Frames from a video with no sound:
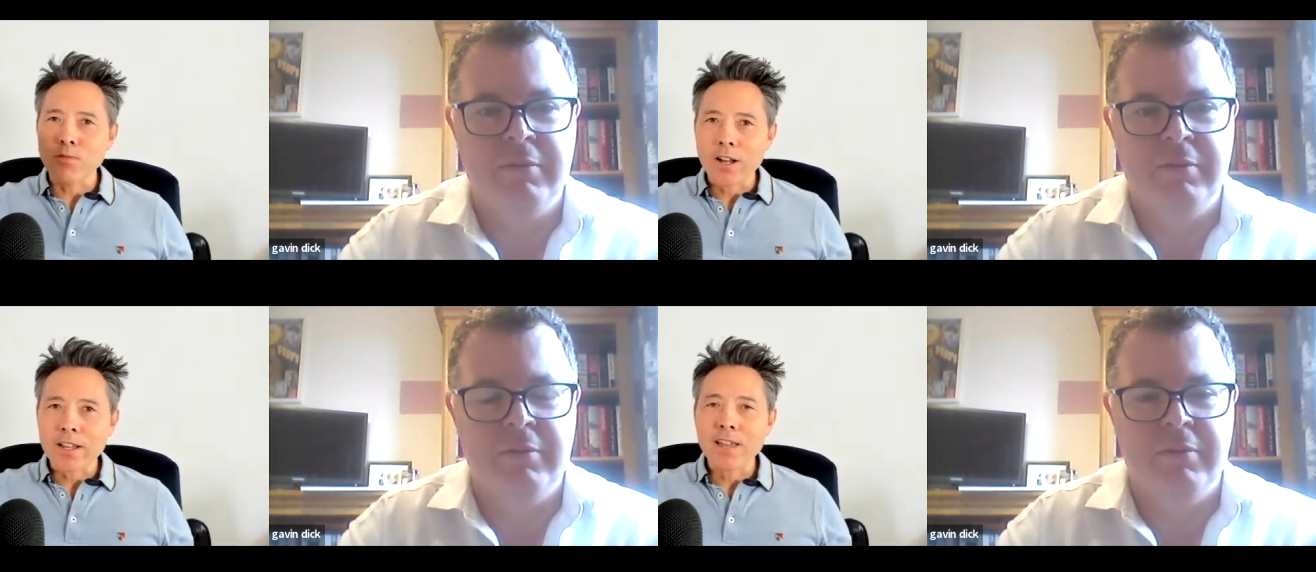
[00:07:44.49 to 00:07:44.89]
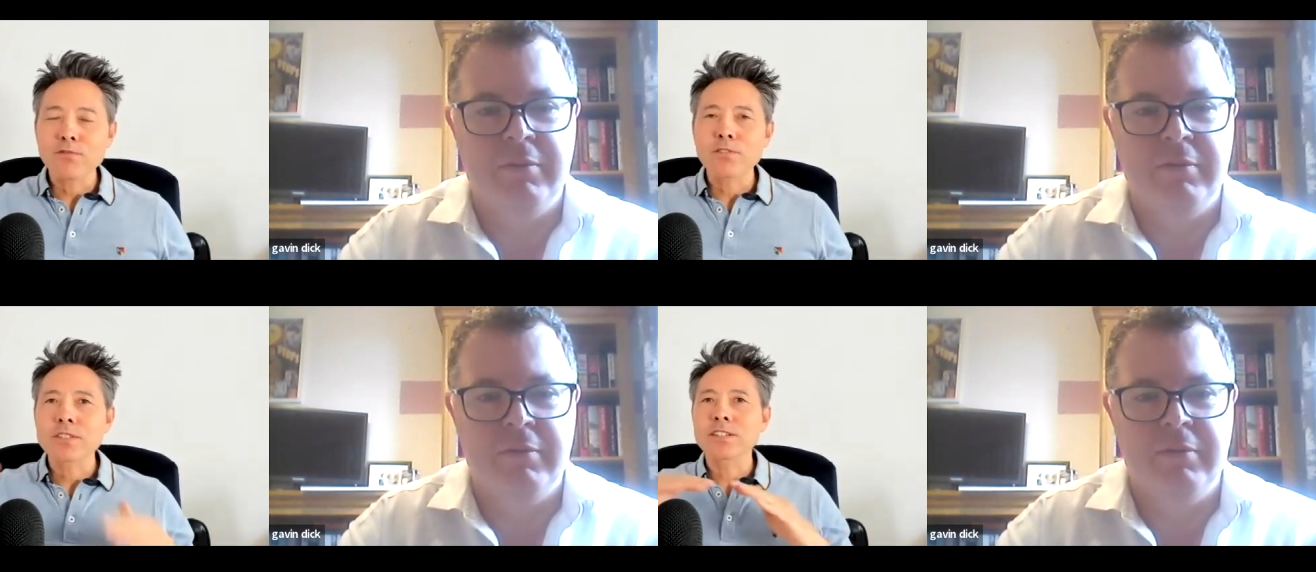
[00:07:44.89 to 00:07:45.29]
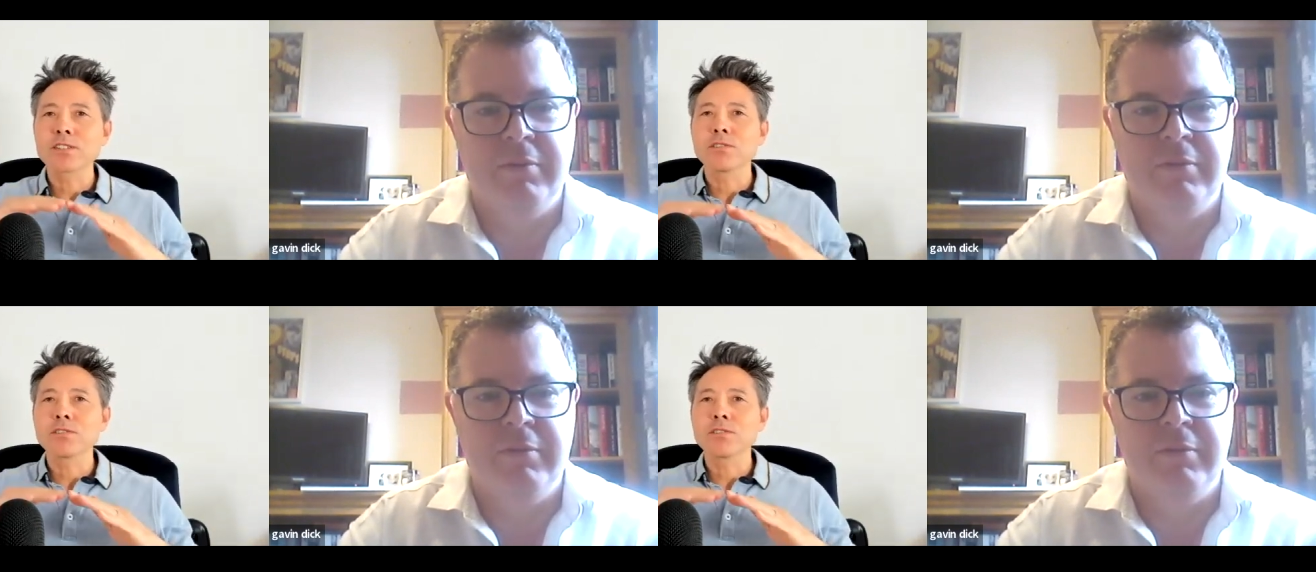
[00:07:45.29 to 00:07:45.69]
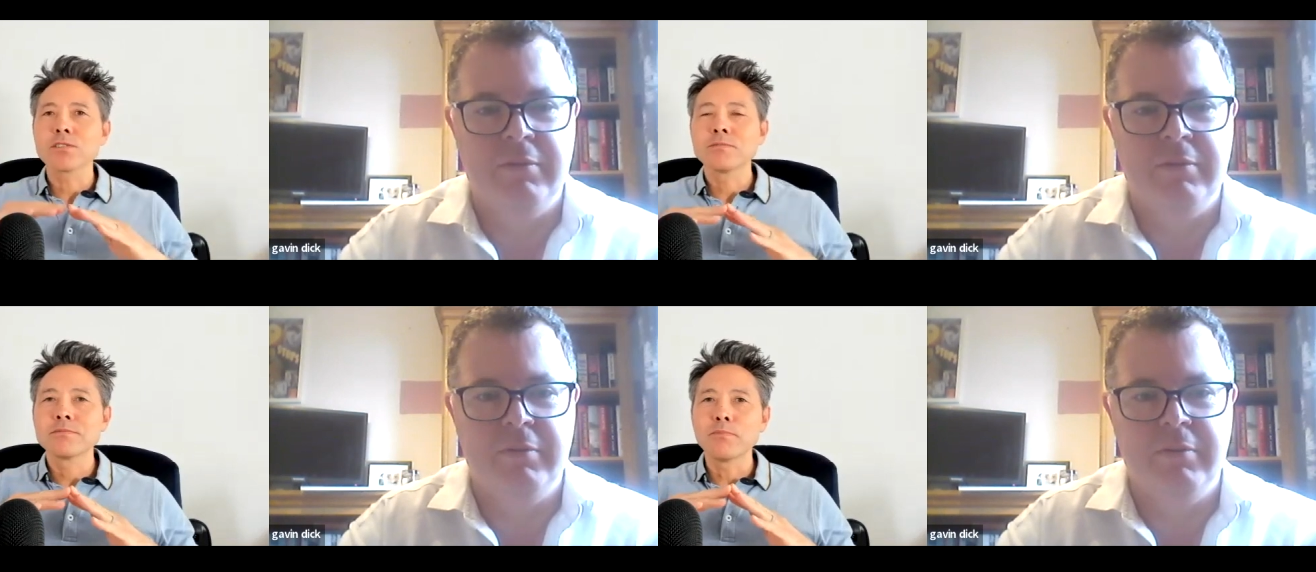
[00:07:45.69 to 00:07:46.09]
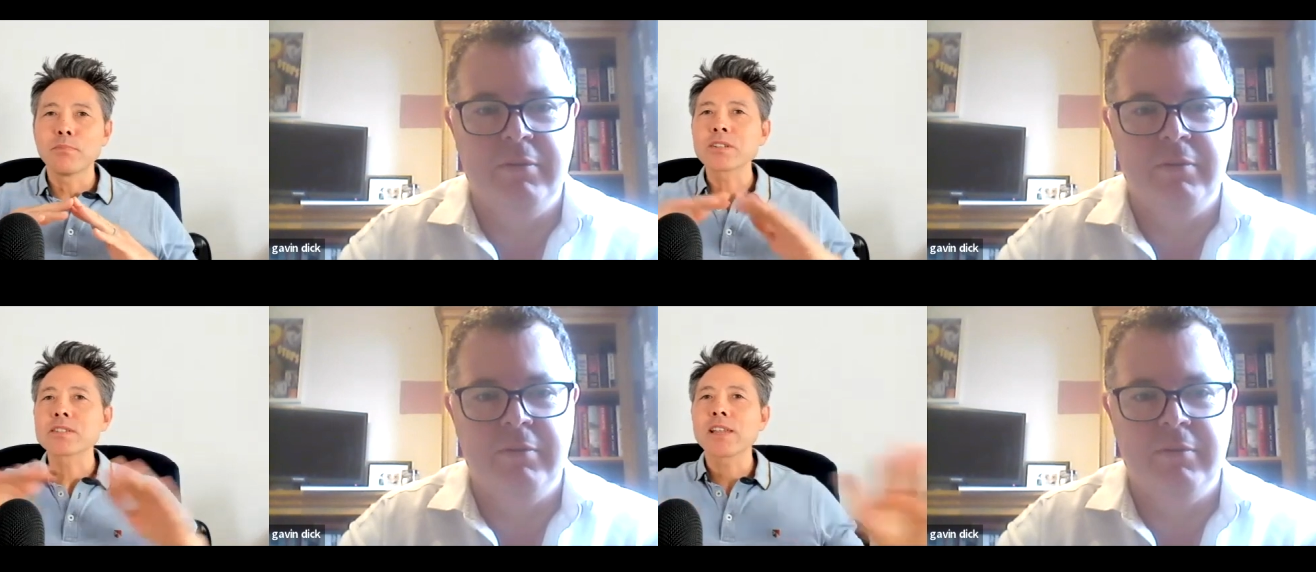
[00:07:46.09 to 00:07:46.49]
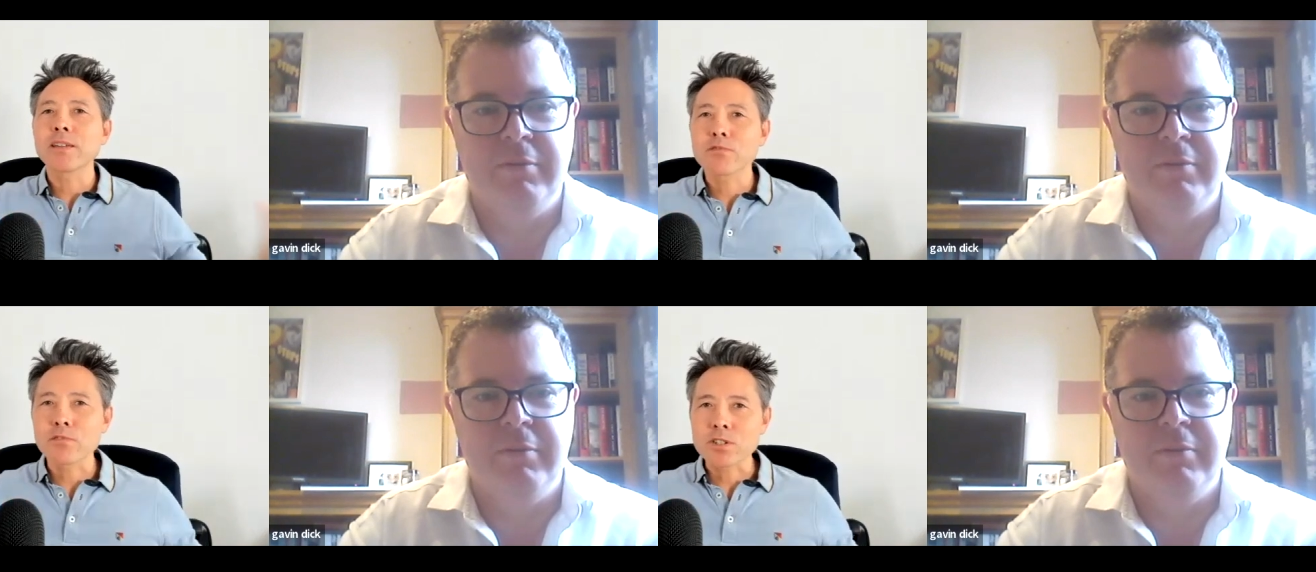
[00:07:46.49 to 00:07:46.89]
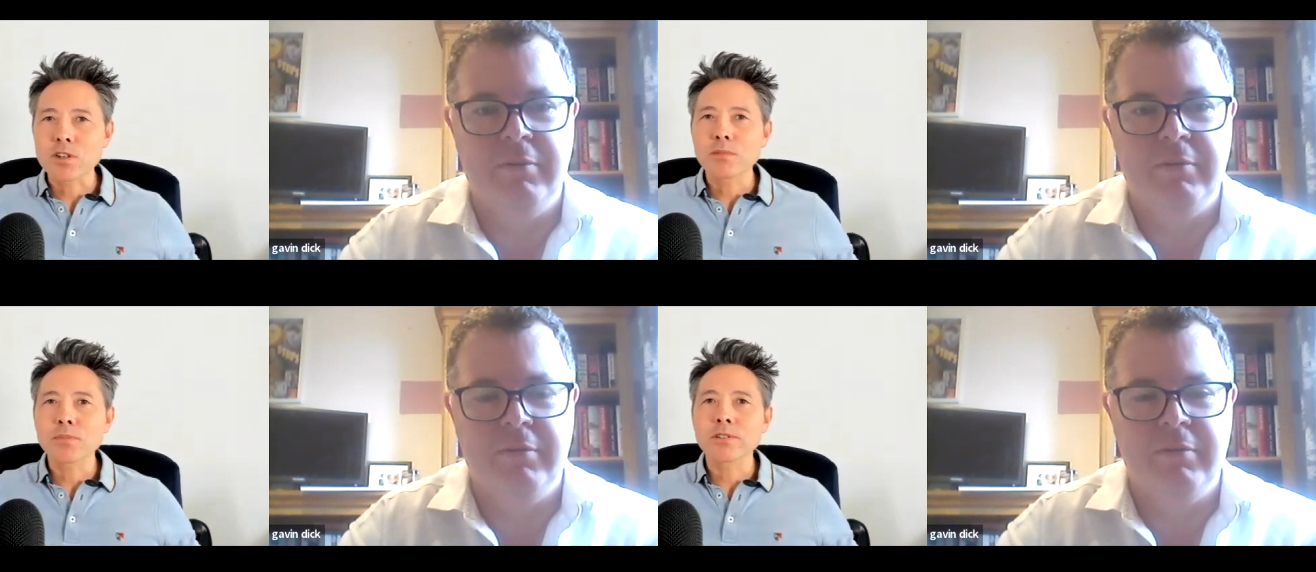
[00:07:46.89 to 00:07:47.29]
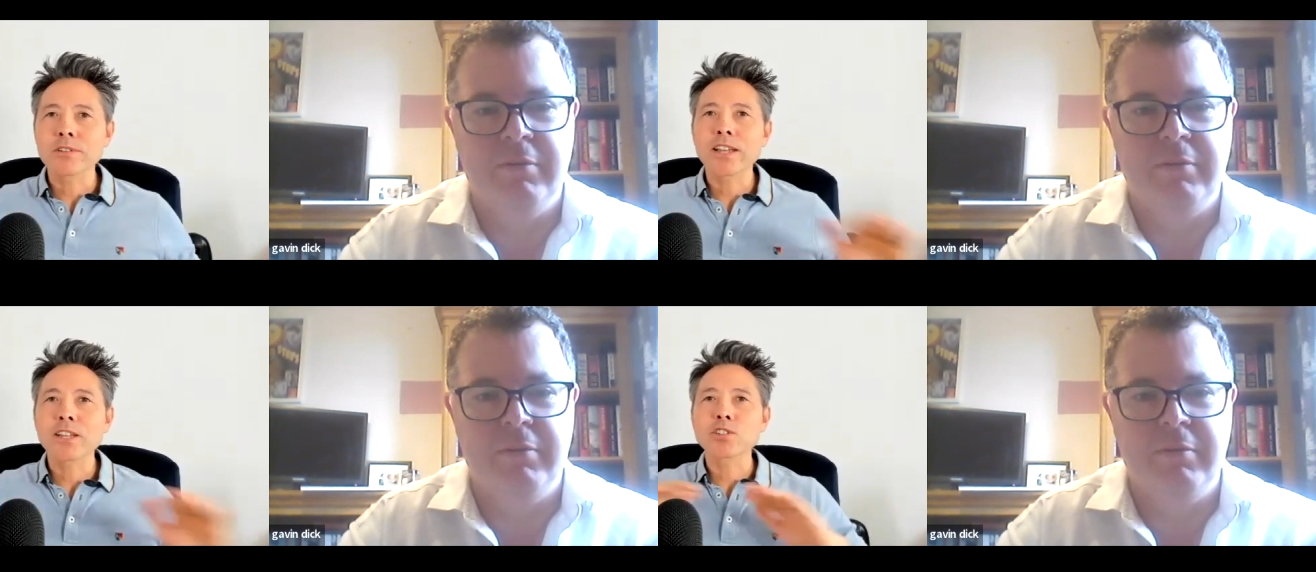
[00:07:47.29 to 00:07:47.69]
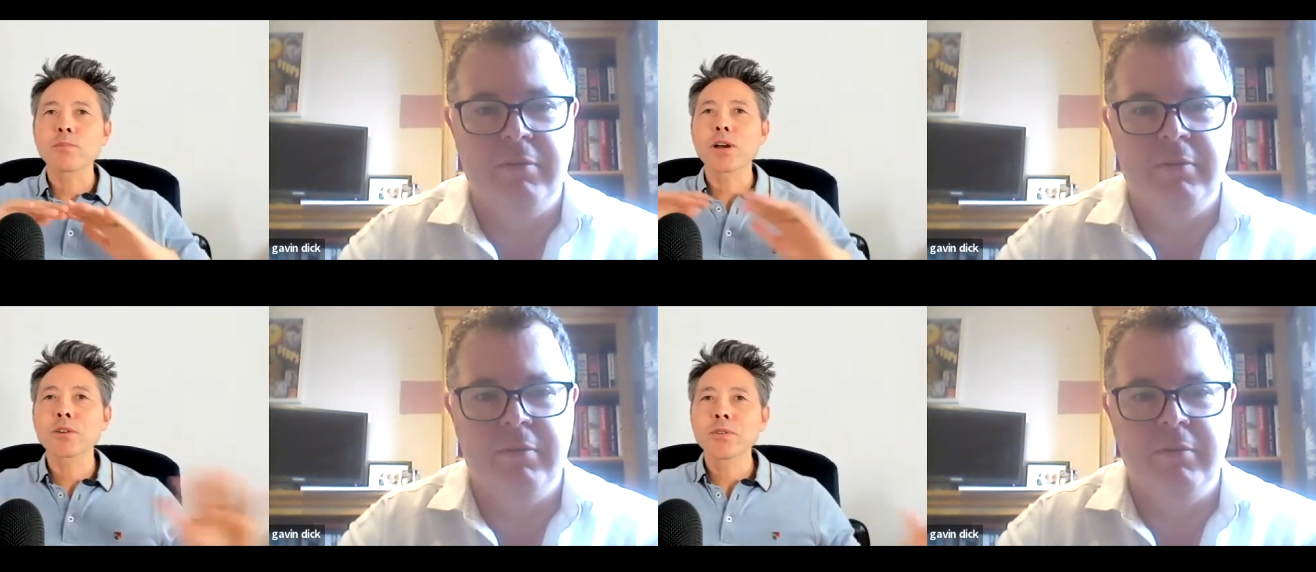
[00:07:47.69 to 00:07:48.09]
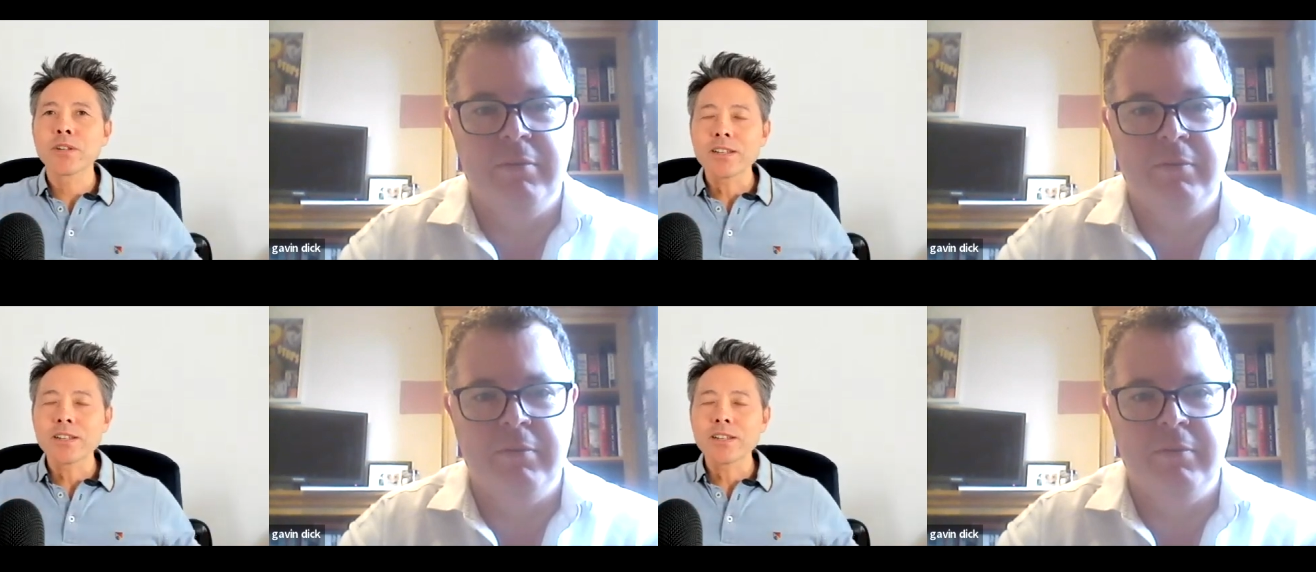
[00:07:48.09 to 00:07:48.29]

Speaker 1: right, every single buy-to-let, for example, an H M O,